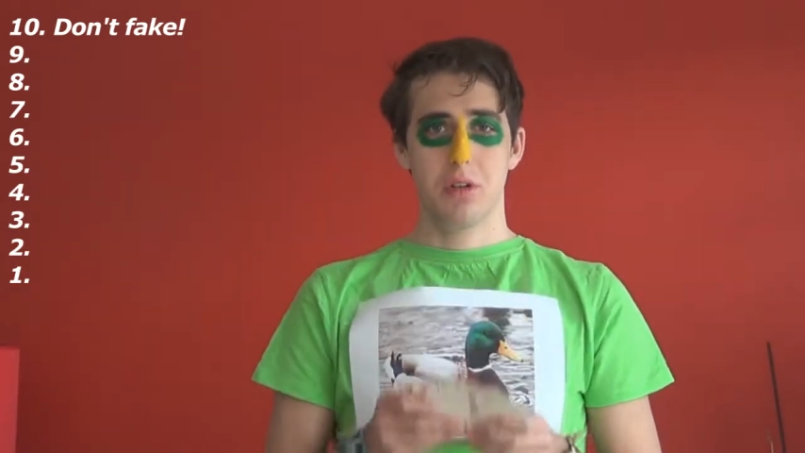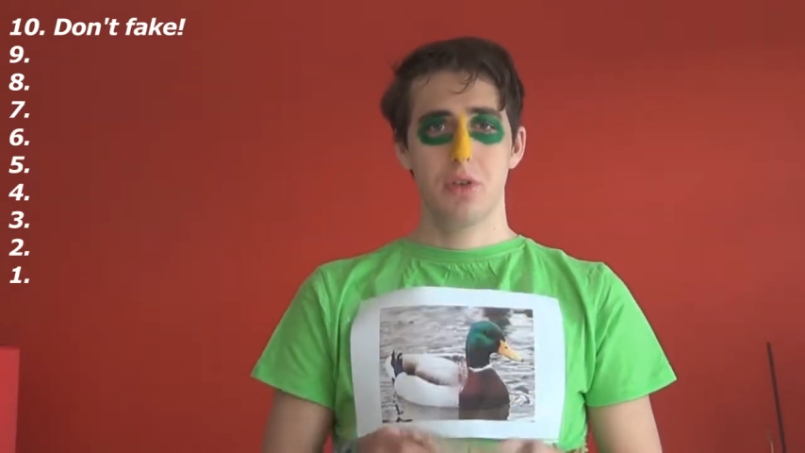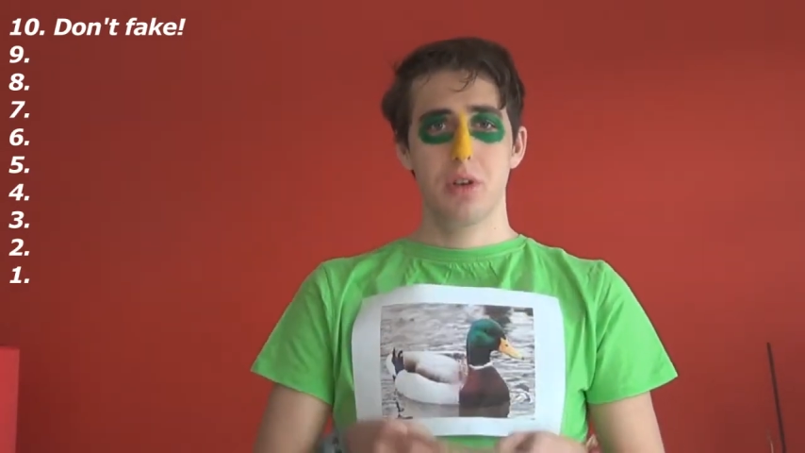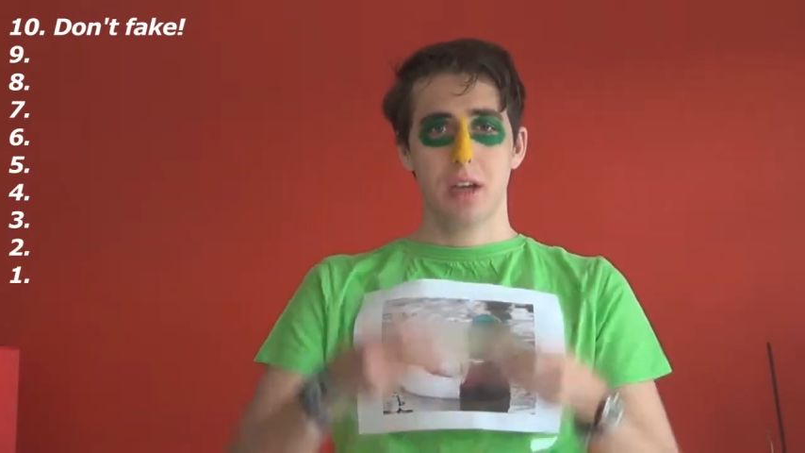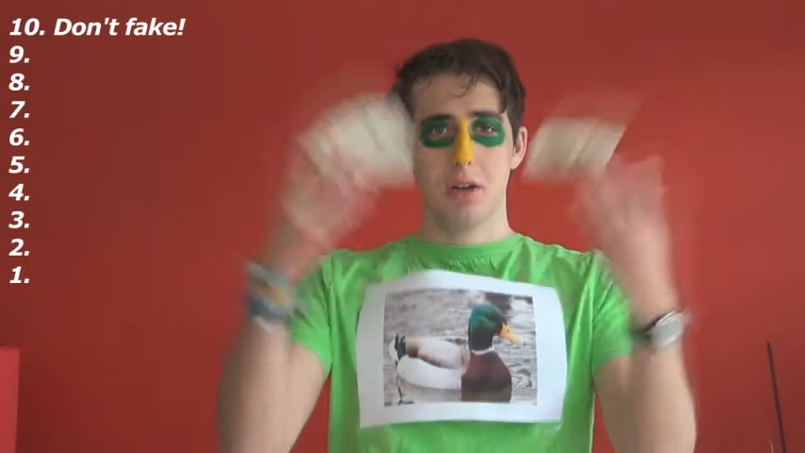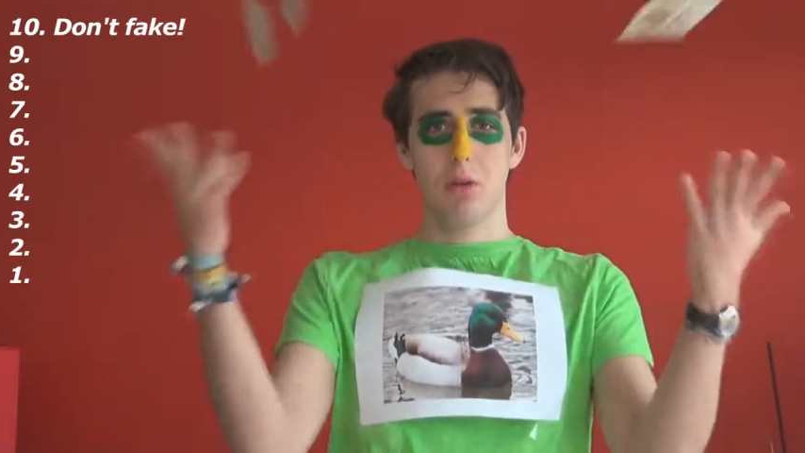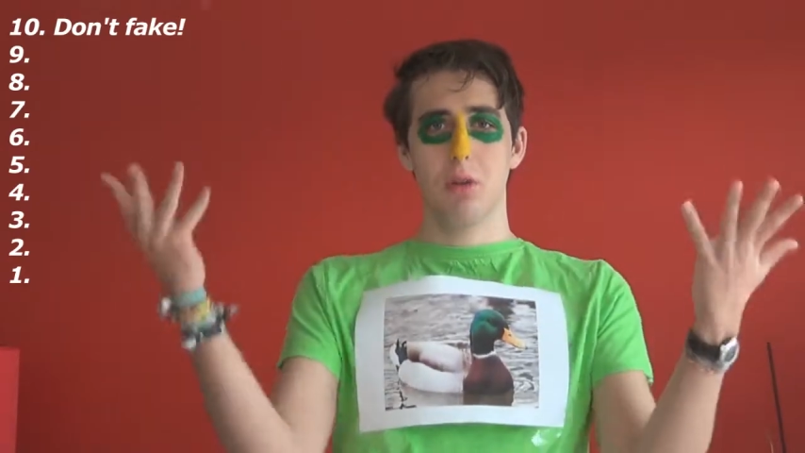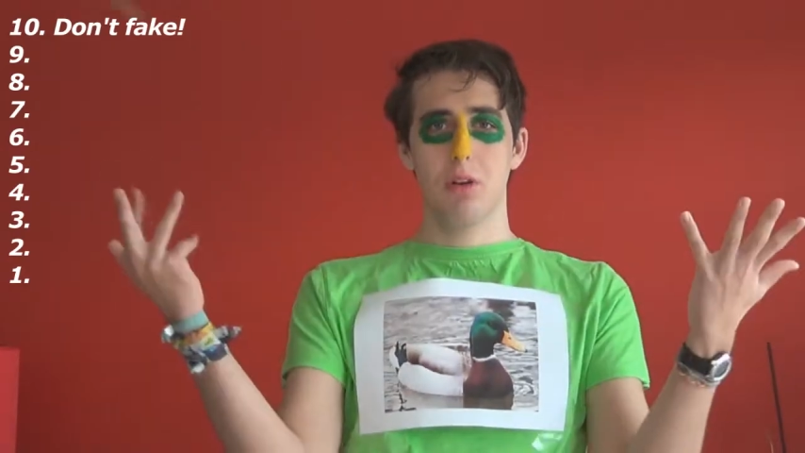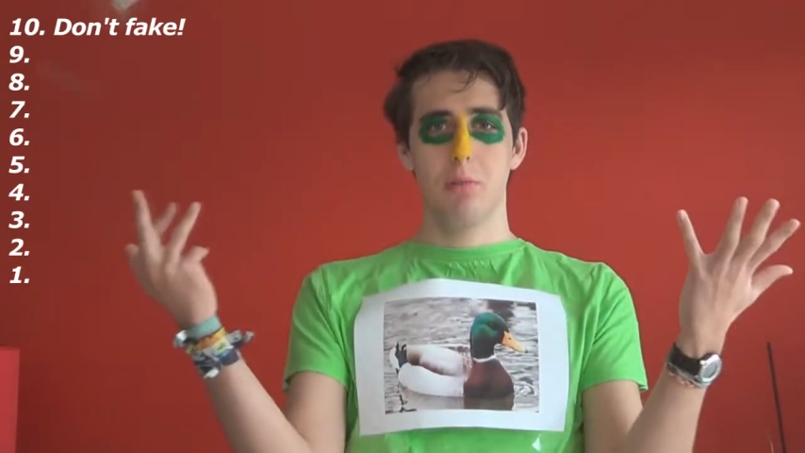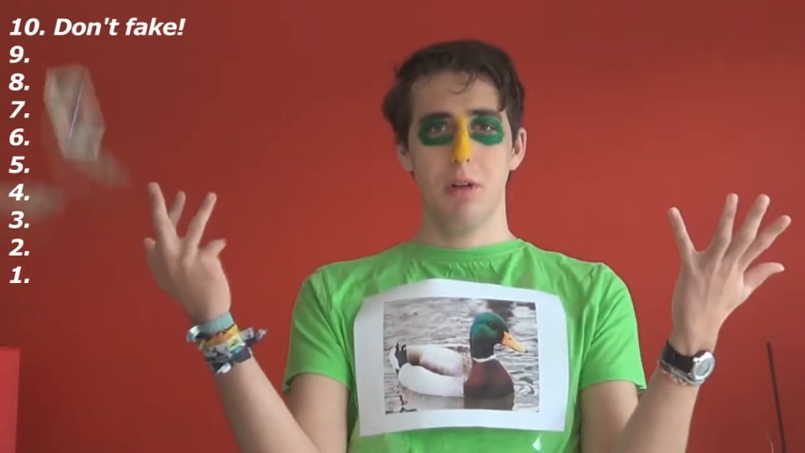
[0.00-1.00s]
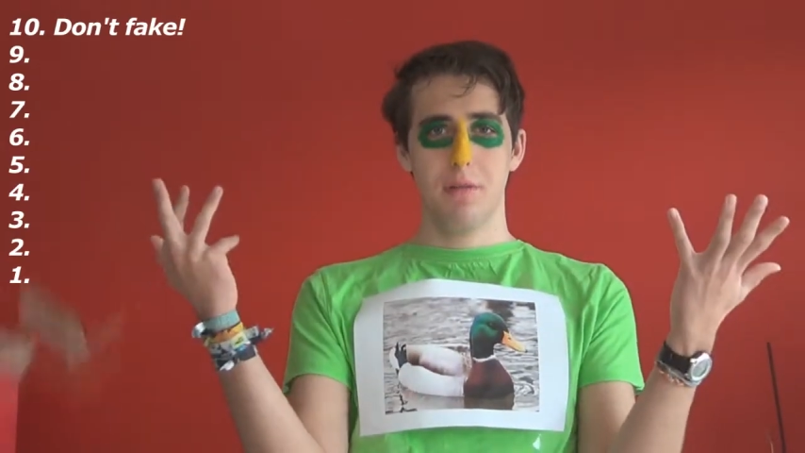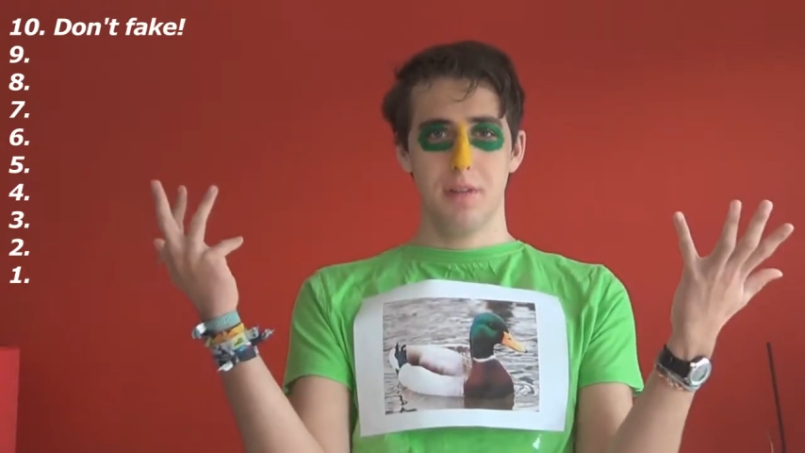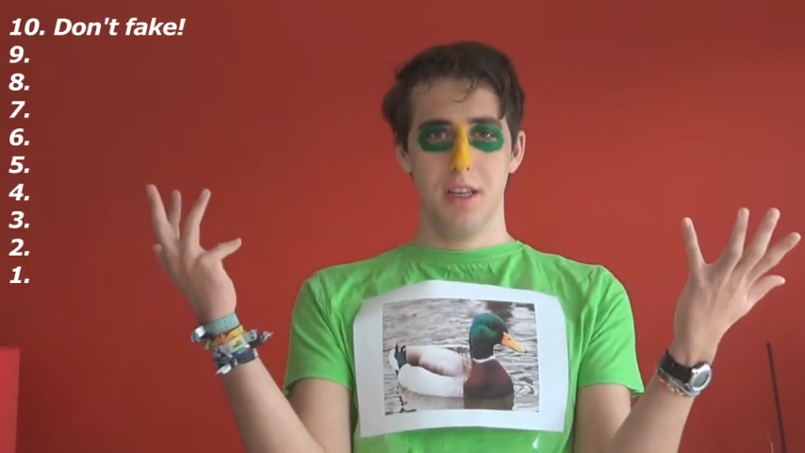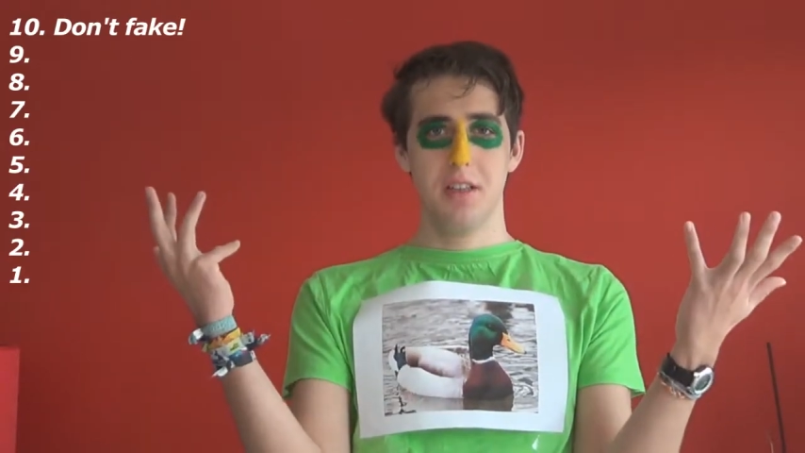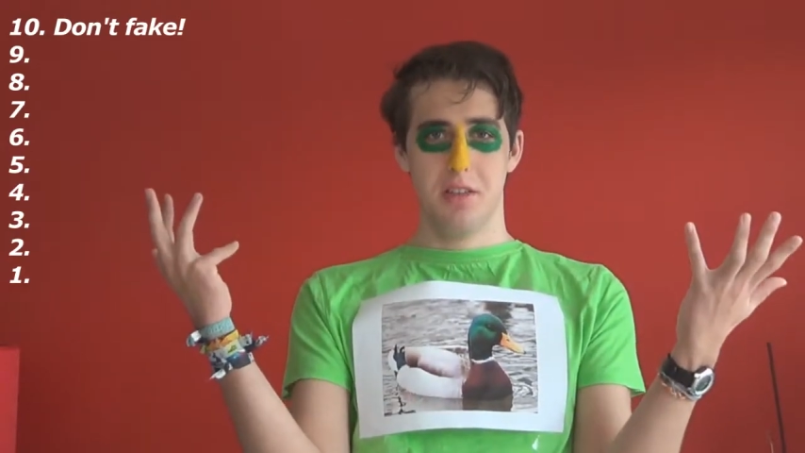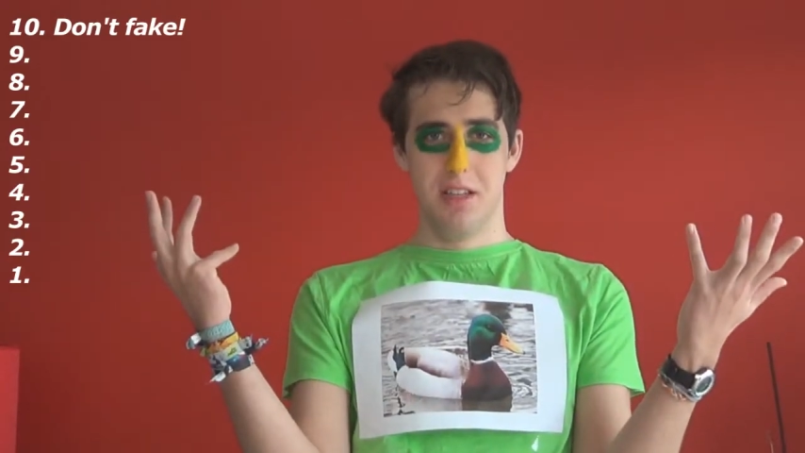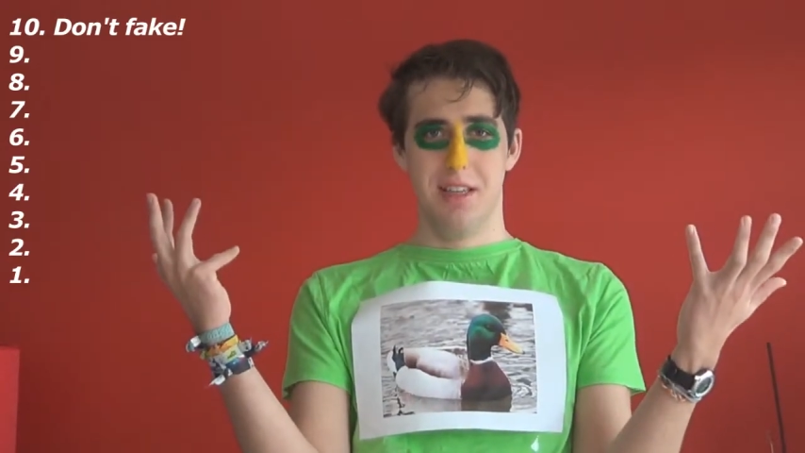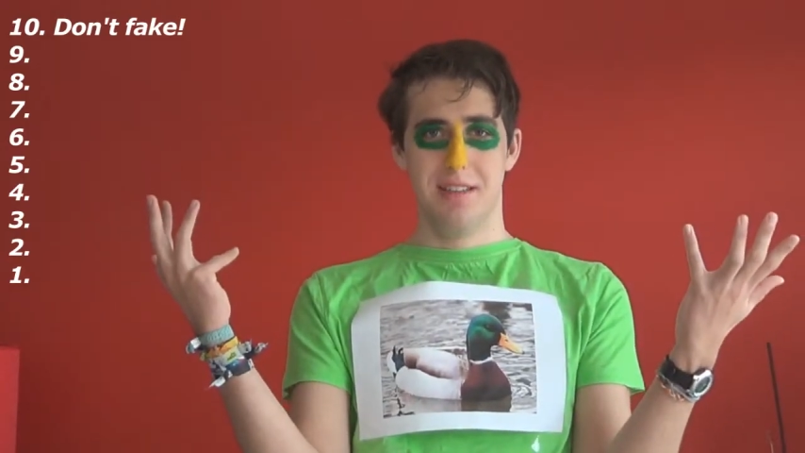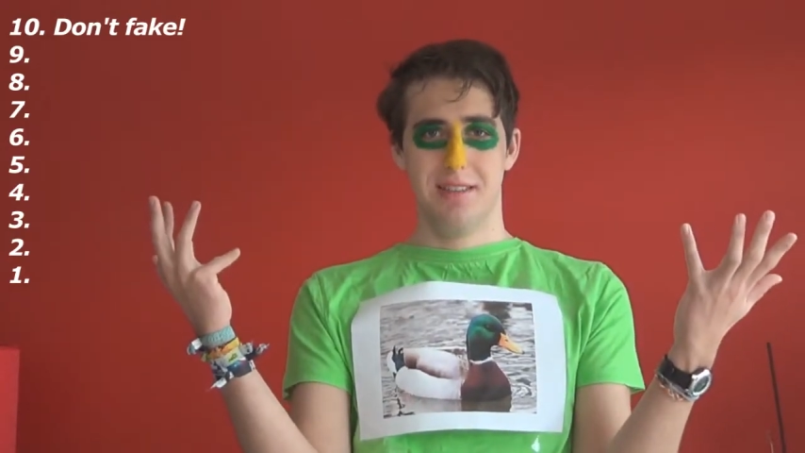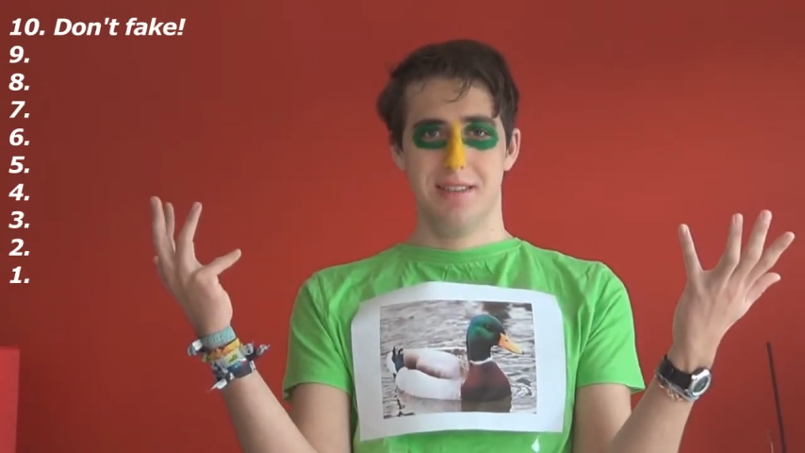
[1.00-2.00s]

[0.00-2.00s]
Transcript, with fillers: so you can call her bluff easily.